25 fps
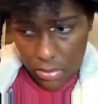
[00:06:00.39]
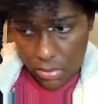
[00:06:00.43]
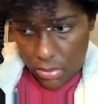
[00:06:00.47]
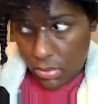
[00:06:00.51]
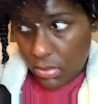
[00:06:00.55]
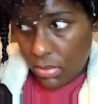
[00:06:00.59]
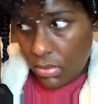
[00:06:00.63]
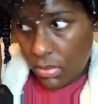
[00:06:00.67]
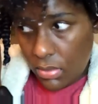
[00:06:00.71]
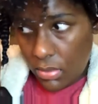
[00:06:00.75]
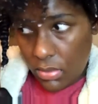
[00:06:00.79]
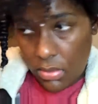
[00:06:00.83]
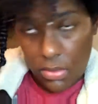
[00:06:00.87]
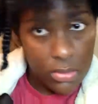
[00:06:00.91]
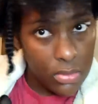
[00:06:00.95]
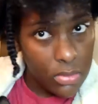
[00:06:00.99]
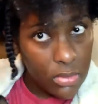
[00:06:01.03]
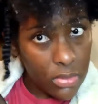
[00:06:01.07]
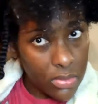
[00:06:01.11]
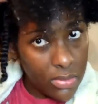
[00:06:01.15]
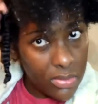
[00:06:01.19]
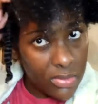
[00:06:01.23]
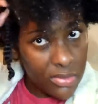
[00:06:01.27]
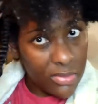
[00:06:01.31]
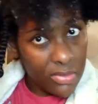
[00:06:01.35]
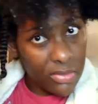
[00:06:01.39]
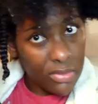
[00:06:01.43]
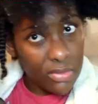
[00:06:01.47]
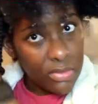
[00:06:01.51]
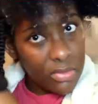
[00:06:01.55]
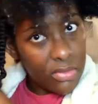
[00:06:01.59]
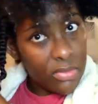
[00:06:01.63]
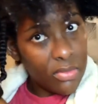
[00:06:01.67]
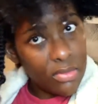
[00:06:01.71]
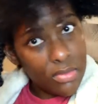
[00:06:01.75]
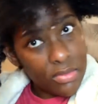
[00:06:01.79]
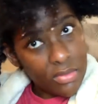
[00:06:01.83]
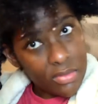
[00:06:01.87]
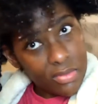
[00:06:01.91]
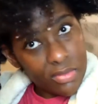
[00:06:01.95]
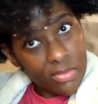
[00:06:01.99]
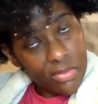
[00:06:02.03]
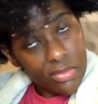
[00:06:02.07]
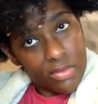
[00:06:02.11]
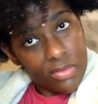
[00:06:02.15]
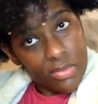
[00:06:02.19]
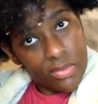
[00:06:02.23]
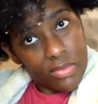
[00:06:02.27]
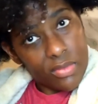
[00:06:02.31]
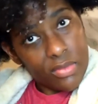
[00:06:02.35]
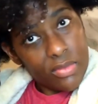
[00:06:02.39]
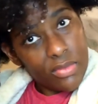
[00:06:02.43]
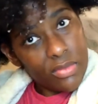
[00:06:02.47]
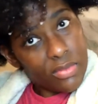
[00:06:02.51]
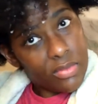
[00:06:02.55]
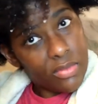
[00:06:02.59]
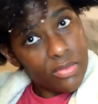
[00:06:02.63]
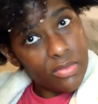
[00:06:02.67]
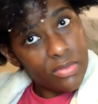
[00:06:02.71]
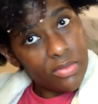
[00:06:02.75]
moisturized after using that. The